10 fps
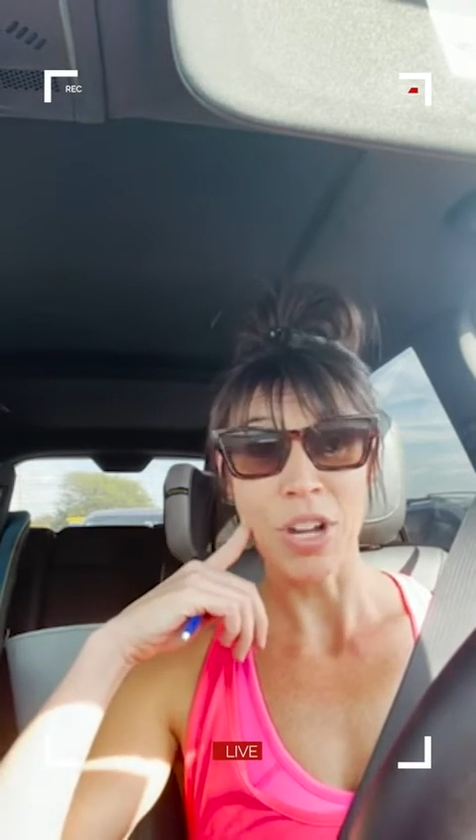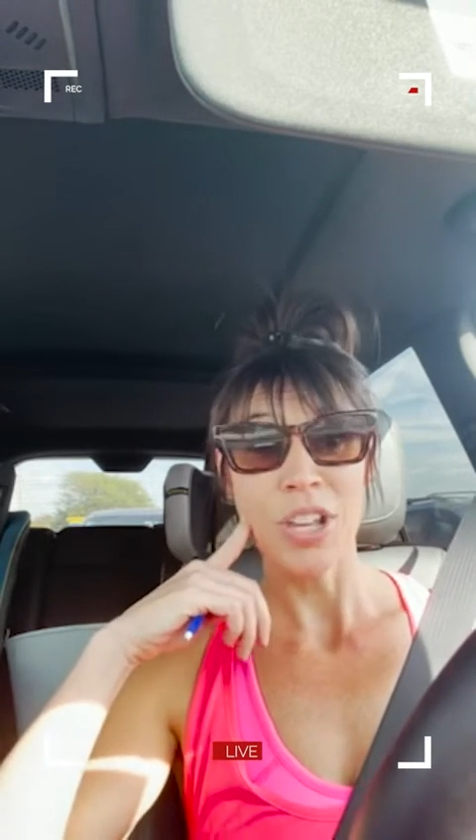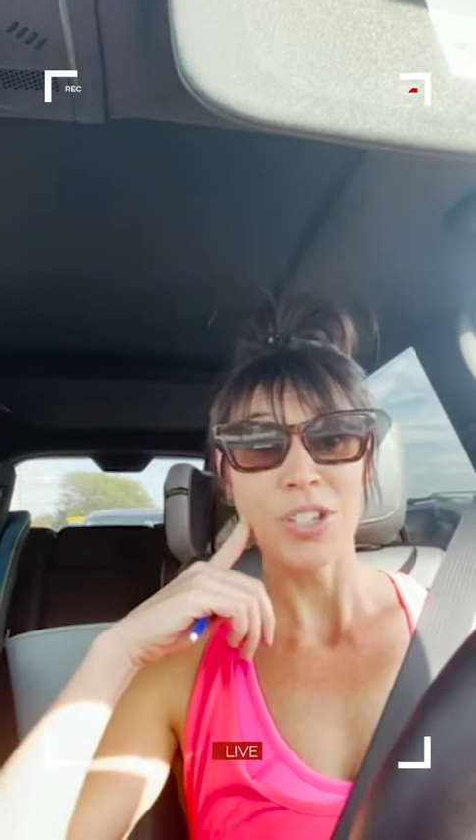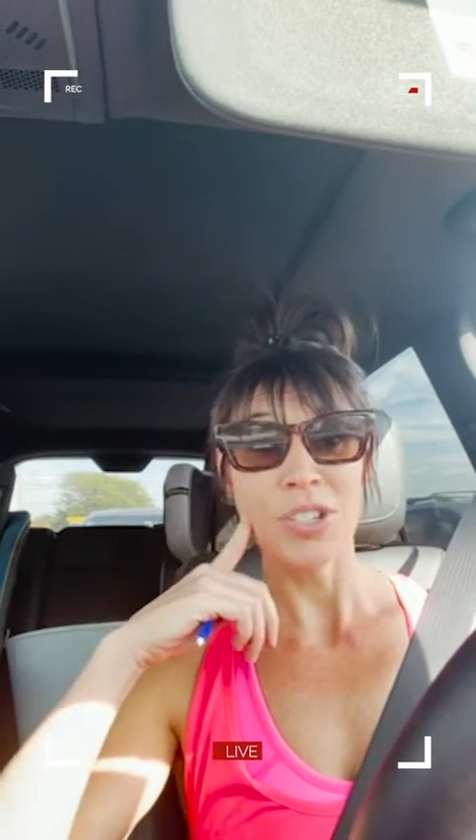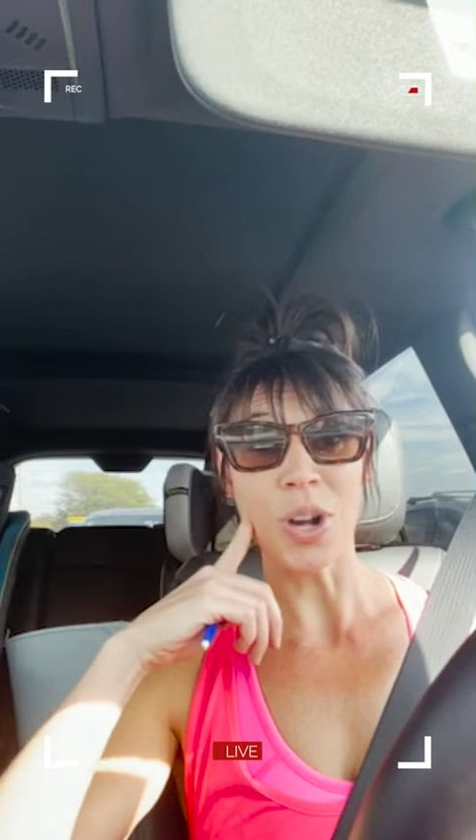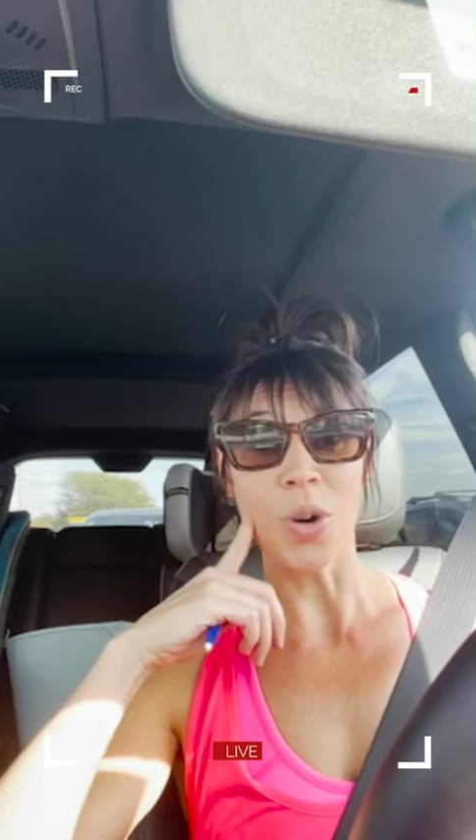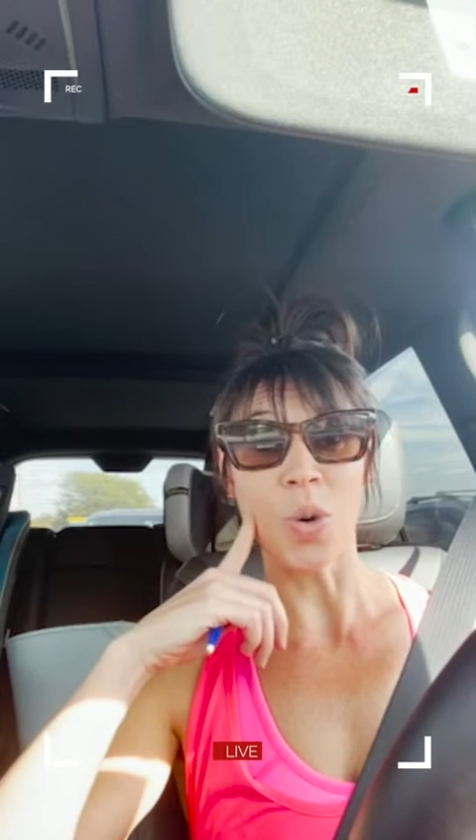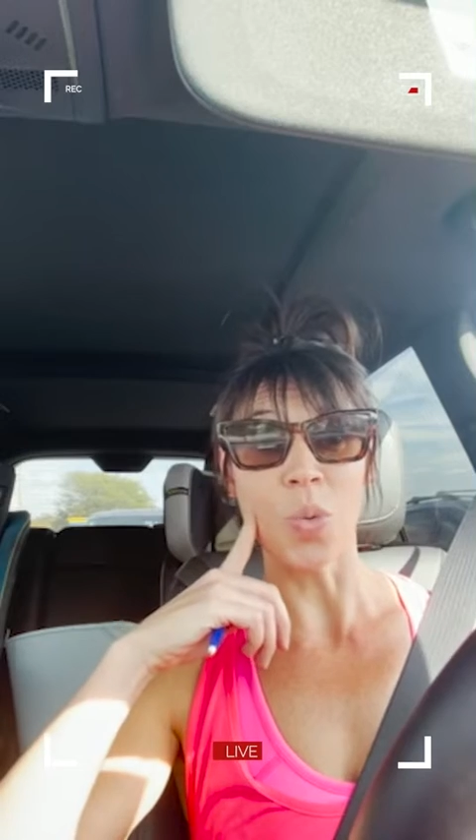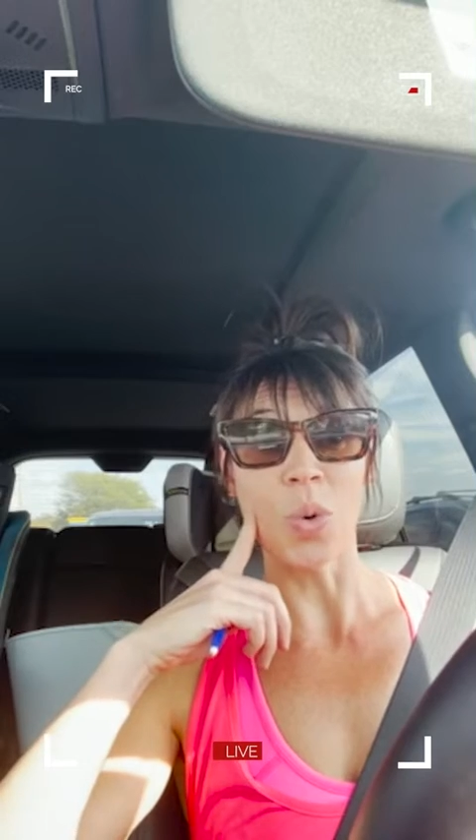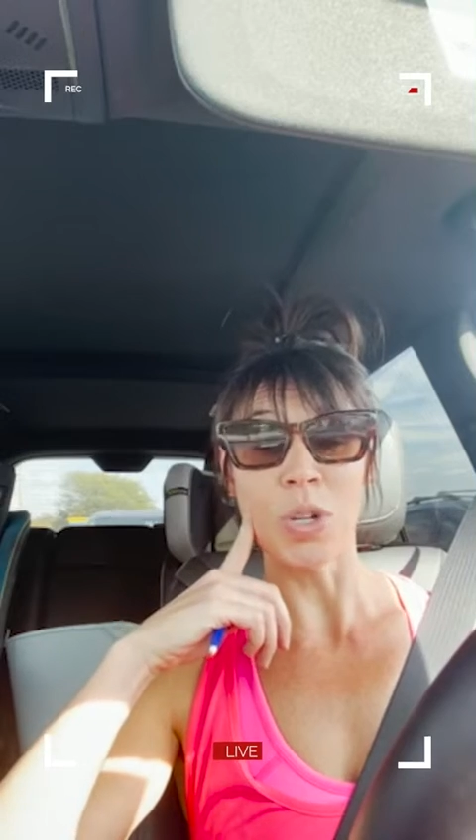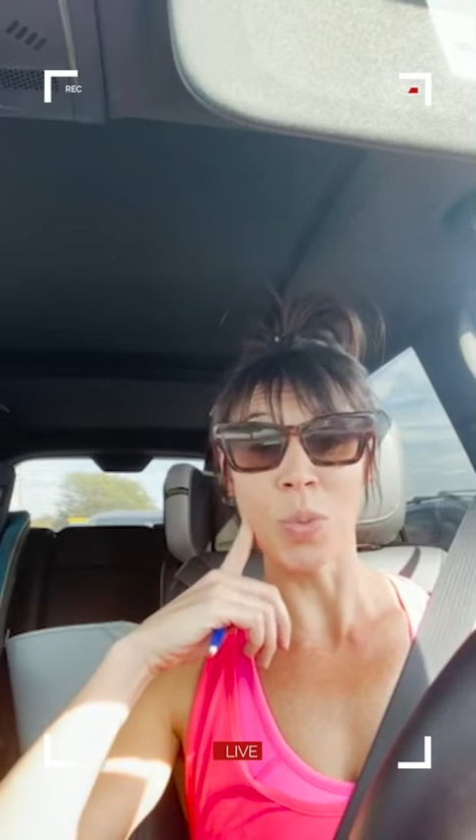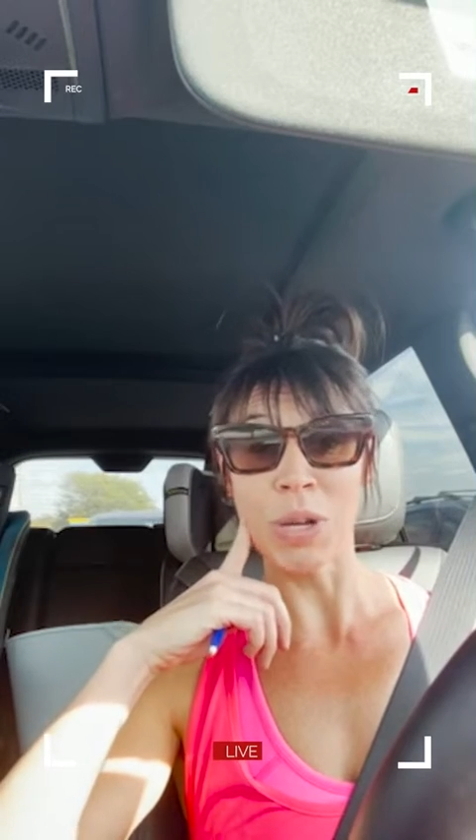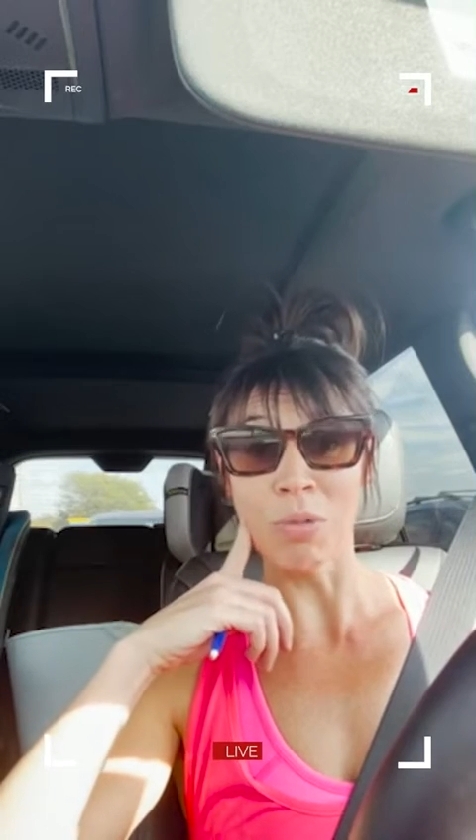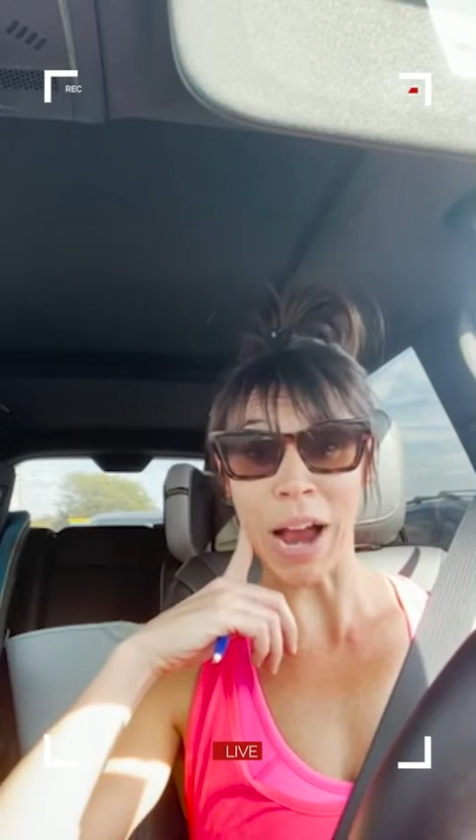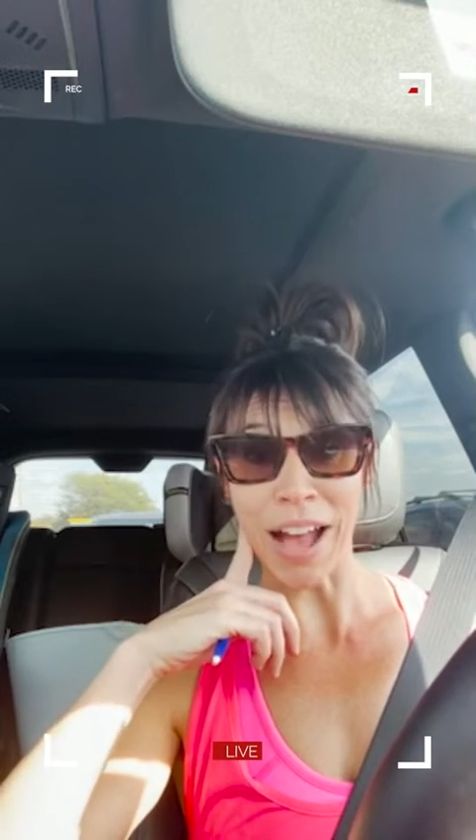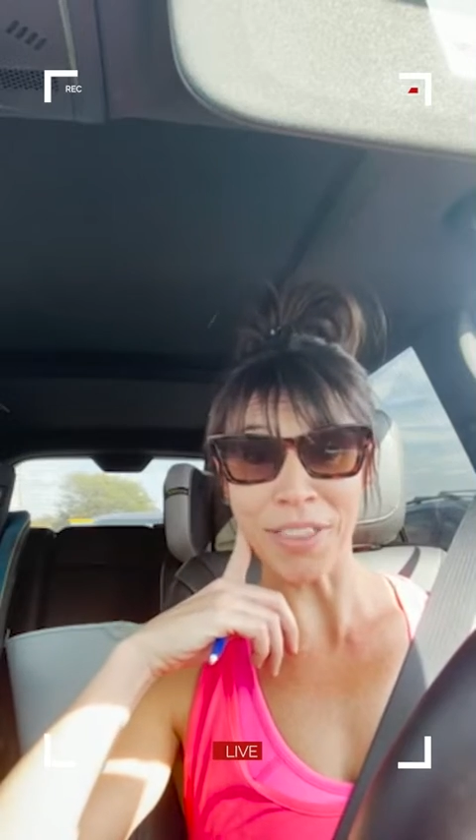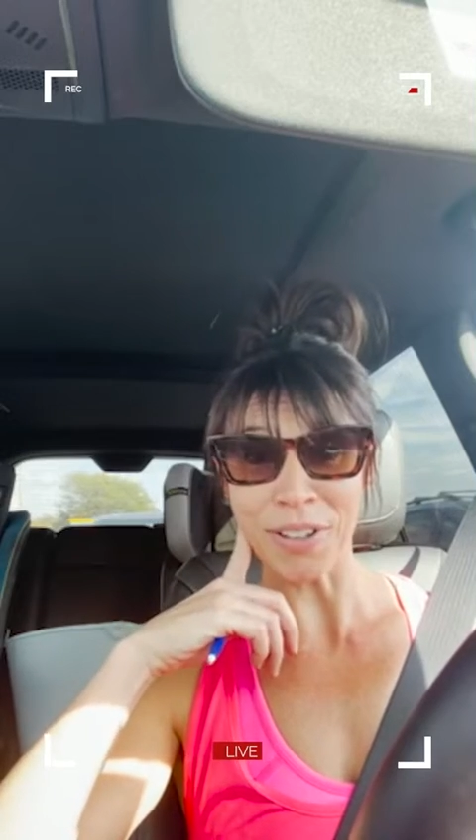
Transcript: So would we rather